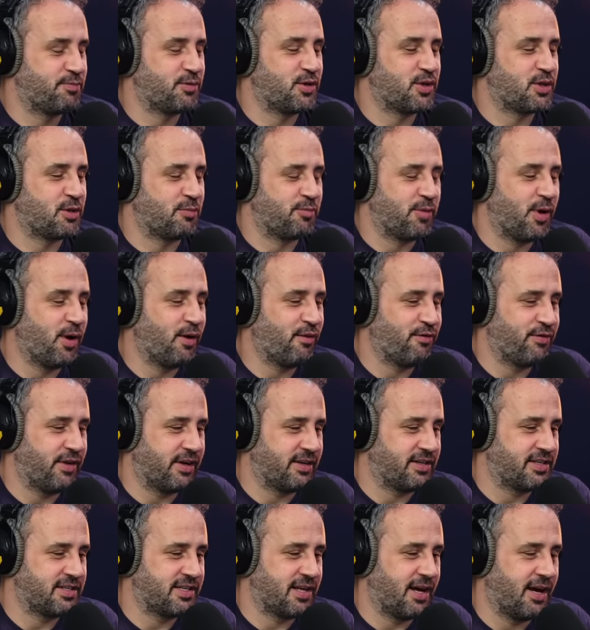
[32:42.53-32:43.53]
Just the
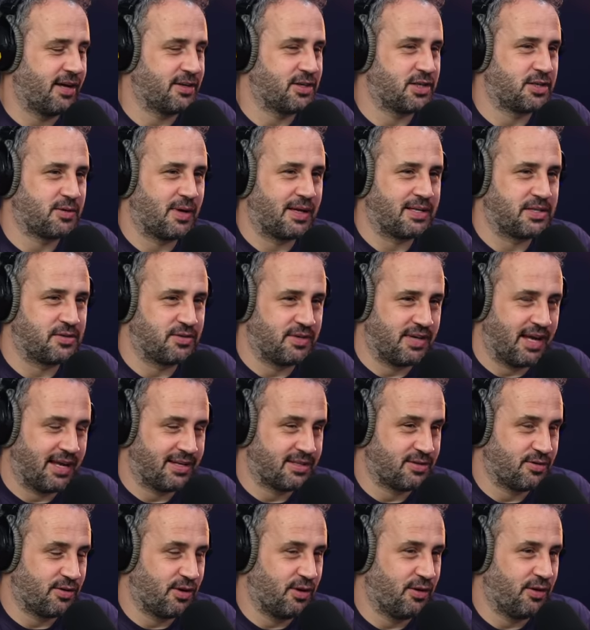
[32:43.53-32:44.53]
perfect start, just to
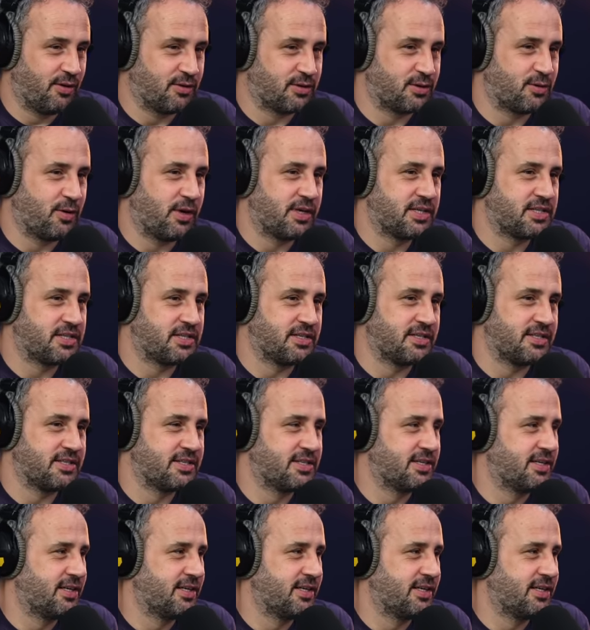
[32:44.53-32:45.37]
answering all those questions.